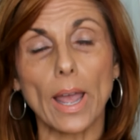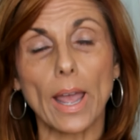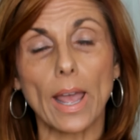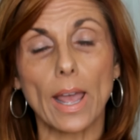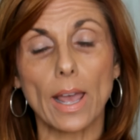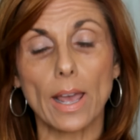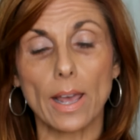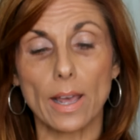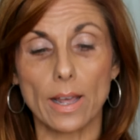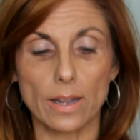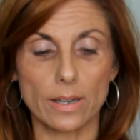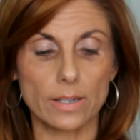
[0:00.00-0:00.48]

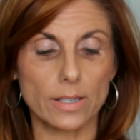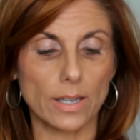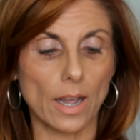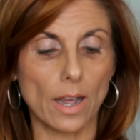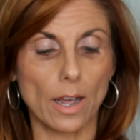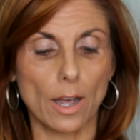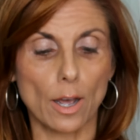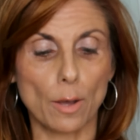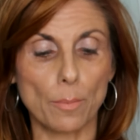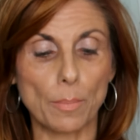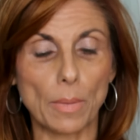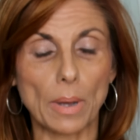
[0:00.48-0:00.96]
And
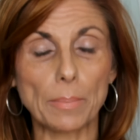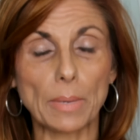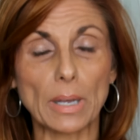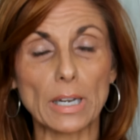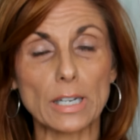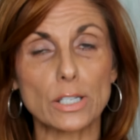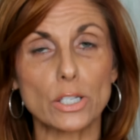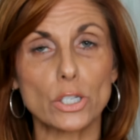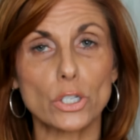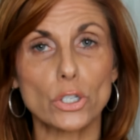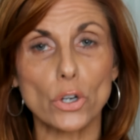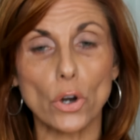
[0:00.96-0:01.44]
um, I'm
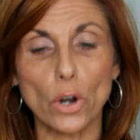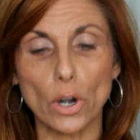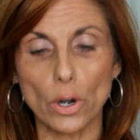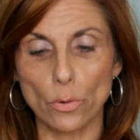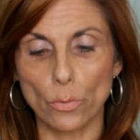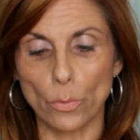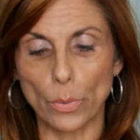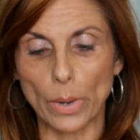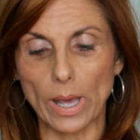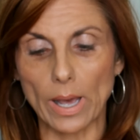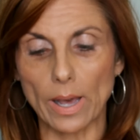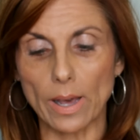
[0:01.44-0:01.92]
going to
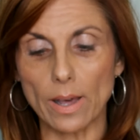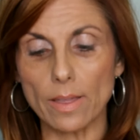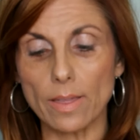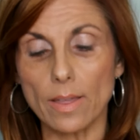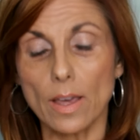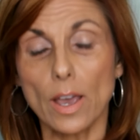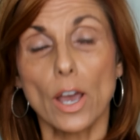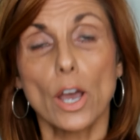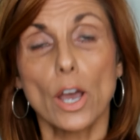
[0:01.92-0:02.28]
start with